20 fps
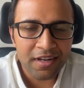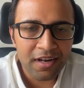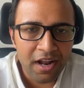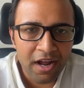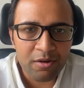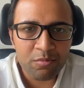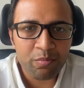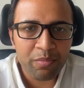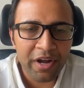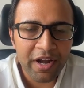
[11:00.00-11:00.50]

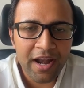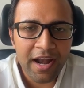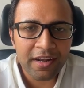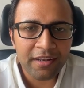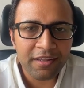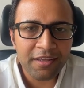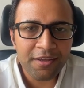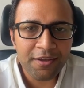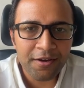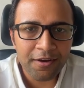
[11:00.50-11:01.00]
unpaid at
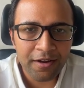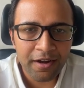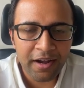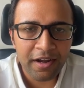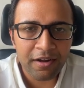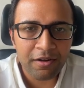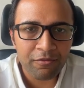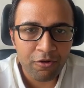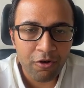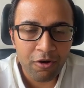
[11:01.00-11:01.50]
the year
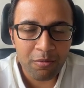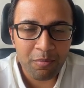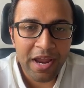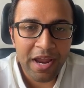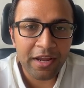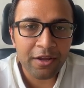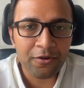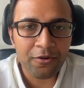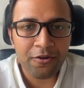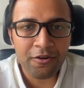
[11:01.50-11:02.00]
end for
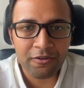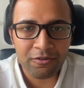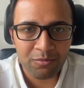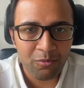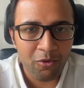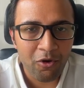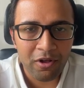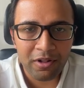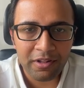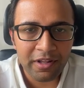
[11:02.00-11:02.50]
micro or
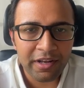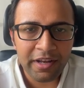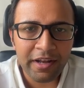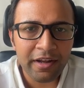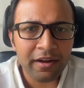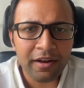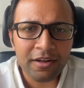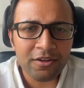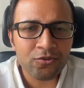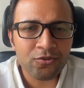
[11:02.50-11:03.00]
small, then
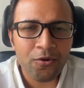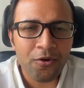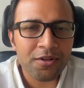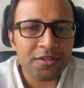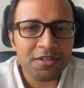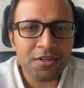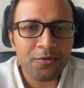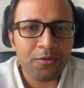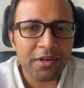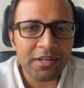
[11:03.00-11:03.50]
interest
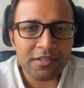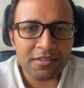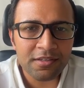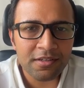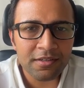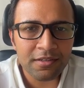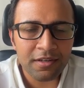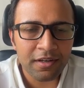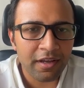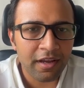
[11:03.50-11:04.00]

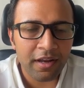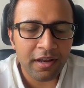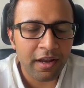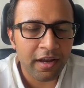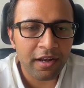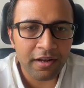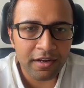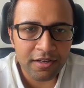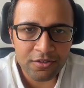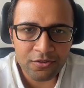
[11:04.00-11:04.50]
consequences
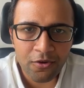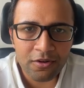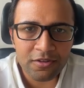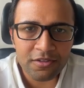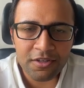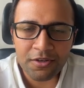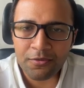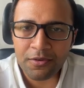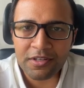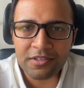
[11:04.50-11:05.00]

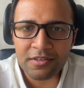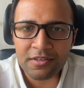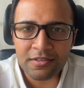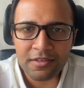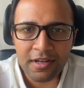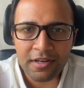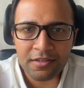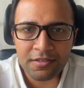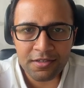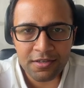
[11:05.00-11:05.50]

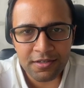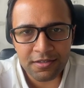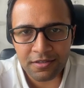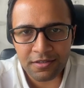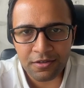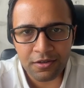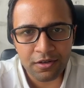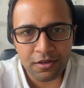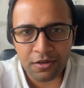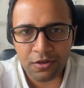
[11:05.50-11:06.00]
are just
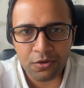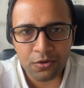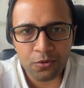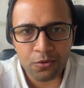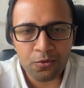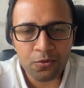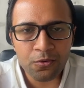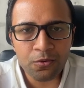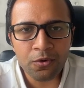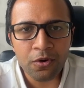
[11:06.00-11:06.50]

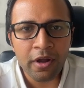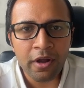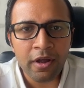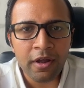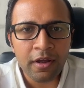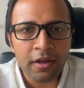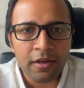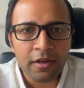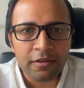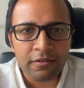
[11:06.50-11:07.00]
too
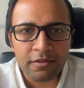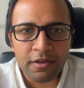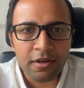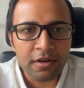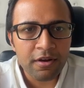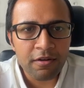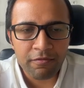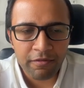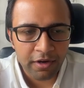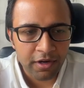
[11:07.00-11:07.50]

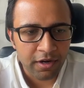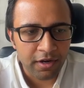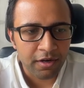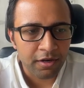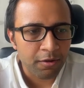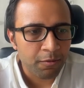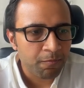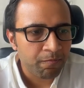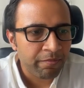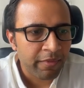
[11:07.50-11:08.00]
significant.
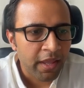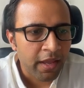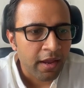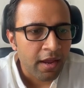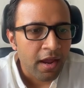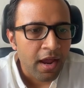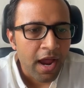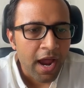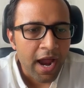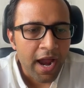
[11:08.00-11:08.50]

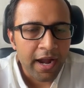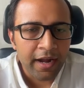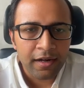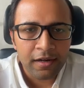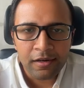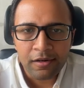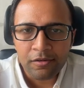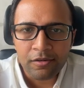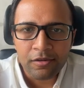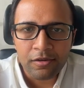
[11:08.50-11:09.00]

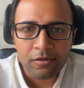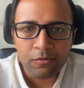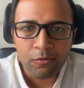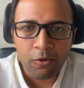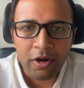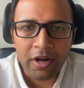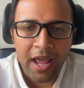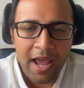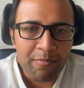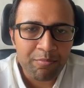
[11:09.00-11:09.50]
And
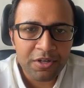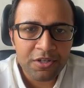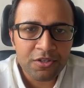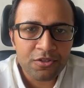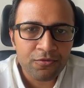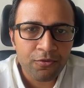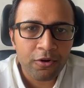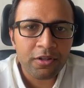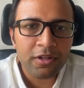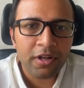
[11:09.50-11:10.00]
what
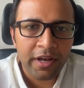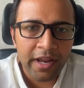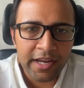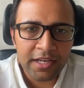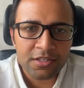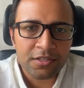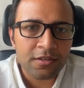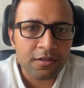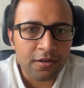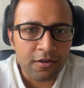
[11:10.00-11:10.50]
happens for the
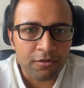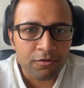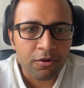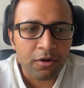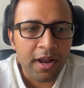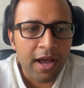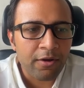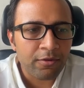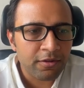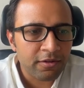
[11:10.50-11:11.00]
next year? So
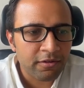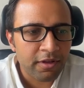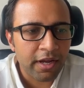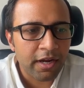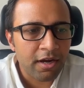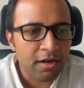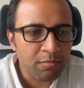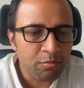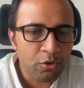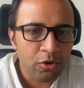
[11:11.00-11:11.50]
now the
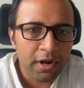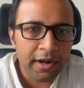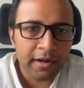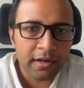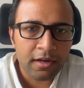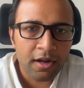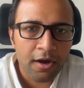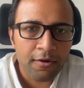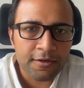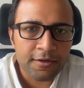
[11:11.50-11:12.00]
second
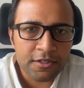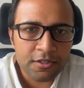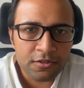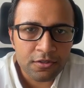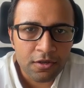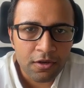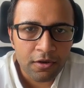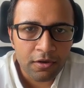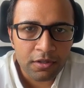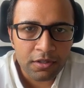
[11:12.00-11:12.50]
bullet covers
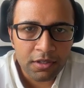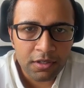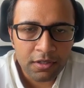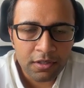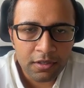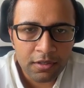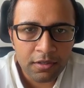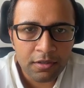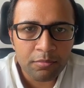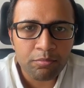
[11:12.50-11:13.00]

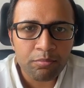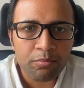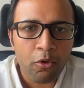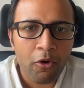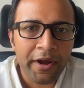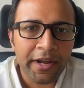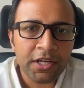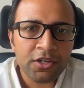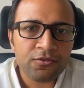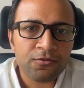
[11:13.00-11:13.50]
the
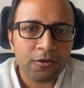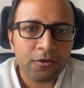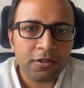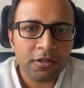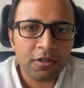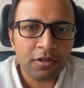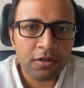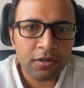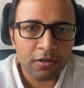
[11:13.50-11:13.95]
points for the